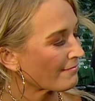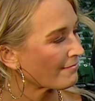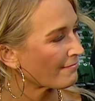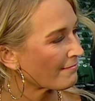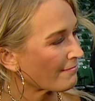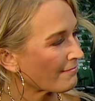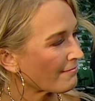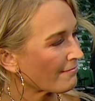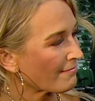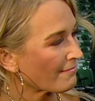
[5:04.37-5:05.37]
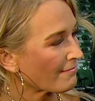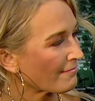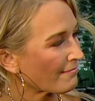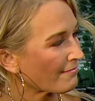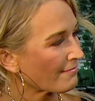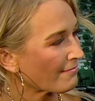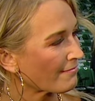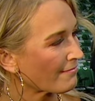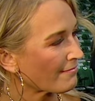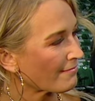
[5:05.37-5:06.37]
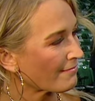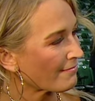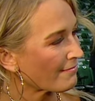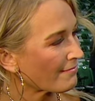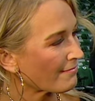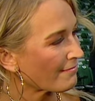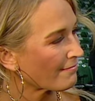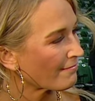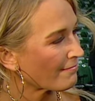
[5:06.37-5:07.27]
(silent)